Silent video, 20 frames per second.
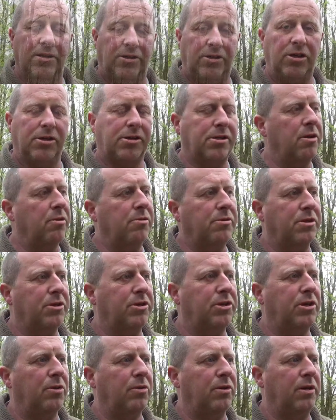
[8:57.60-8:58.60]
Just goes to
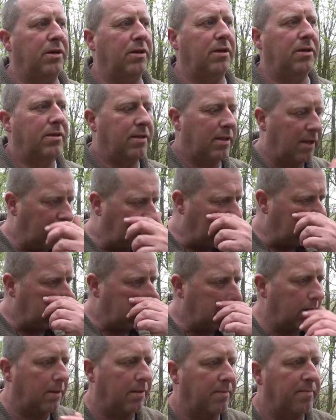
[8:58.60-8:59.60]
show you that
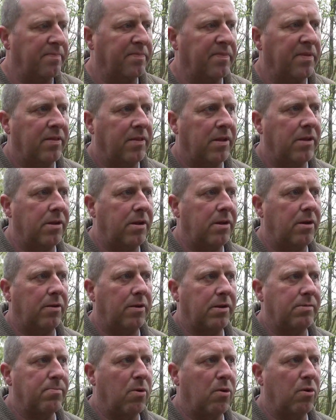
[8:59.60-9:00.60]
you know
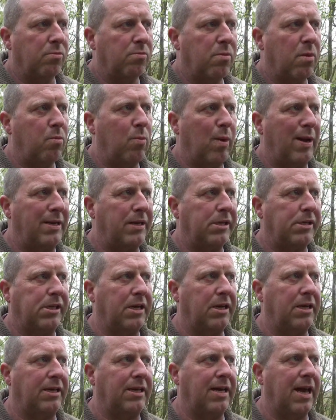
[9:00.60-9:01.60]
there's more than one way to
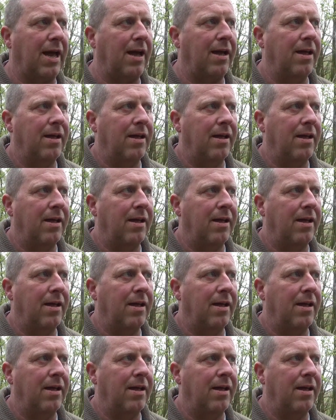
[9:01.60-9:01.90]
skin a cat.